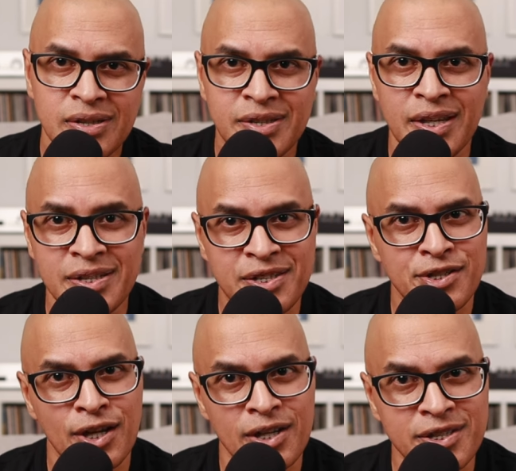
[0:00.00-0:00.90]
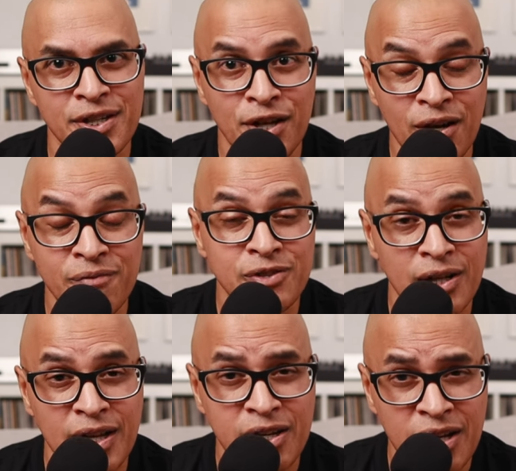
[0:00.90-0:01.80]
did just enough to
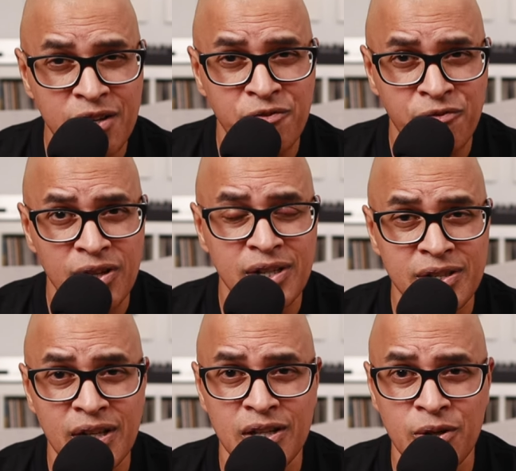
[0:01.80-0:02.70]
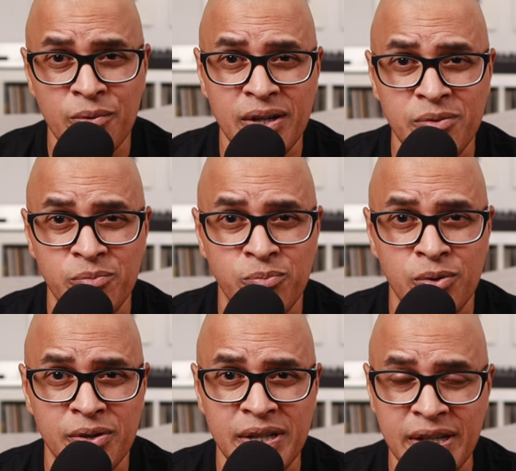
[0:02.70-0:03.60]
like kind of fill in that low end
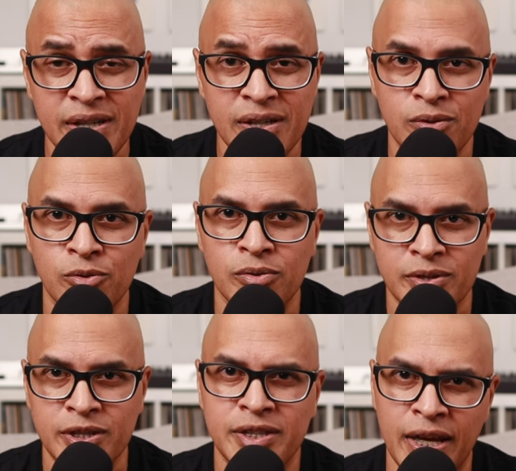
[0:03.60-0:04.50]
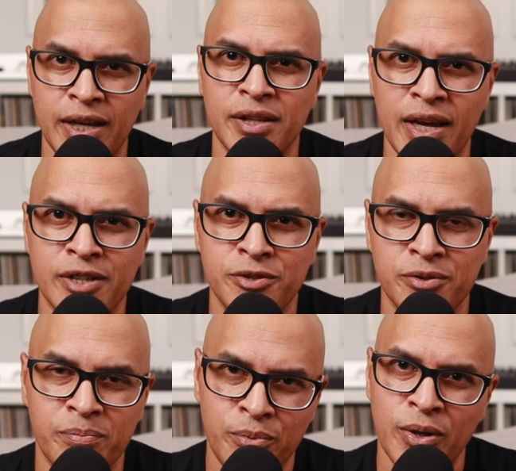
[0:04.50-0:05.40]
where needed, or just take in the
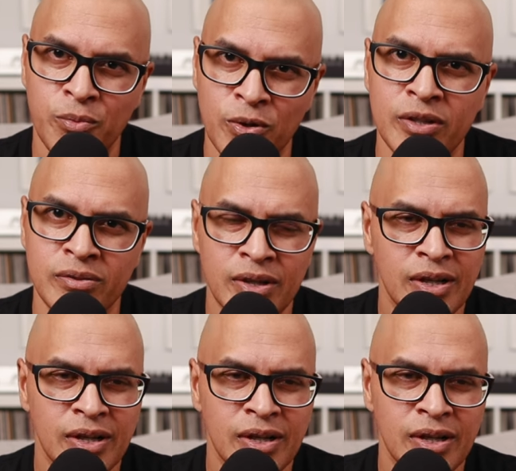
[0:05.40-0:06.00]
extra 0.1